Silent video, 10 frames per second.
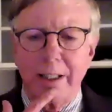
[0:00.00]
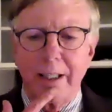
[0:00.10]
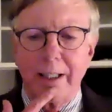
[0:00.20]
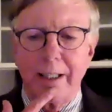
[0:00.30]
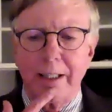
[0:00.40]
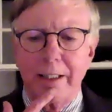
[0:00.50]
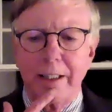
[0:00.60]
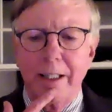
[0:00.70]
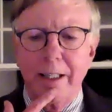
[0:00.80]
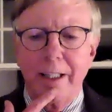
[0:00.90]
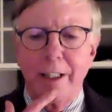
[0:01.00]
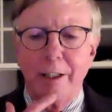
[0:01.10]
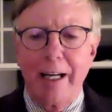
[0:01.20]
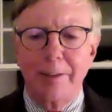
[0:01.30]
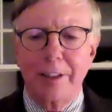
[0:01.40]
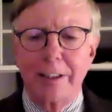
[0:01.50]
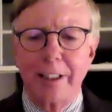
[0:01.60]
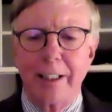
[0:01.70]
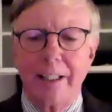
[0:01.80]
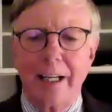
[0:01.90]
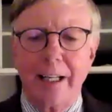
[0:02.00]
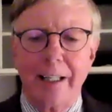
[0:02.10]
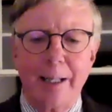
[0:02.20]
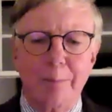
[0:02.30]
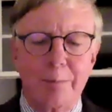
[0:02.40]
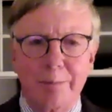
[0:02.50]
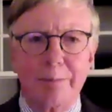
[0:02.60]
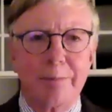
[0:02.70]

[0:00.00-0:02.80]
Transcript: and you know, have to say that I'm,